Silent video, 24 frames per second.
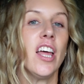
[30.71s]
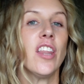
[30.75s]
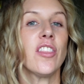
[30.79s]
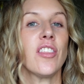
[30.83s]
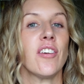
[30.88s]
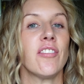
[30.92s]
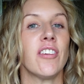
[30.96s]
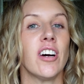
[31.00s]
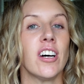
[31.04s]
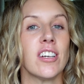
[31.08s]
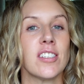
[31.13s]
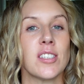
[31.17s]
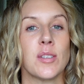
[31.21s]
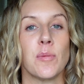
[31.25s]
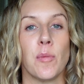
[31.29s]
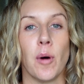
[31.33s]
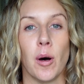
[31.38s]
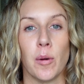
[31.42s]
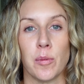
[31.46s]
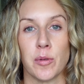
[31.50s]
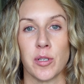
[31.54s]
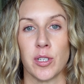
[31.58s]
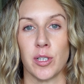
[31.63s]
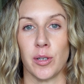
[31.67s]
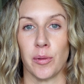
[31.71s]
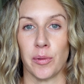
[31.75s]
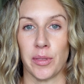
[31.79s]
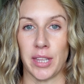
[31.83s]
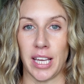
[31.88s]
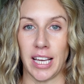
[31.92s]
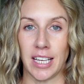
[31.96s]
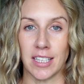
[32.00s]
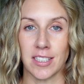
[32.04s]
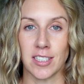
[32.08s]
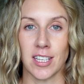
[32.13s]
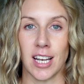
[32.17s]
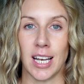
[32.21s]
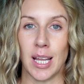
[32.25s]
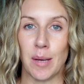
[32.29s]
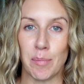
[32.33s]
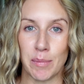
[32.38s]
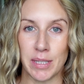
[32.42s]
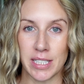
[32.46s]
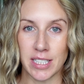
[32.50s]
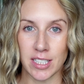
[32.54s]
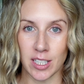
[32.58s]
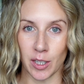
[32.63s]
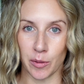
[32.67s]
There are some optional things, so let
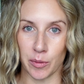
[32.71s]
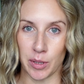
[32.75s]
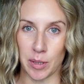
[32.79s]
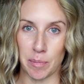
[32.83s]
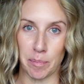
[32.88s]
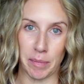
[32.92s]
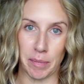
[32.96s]
me start with the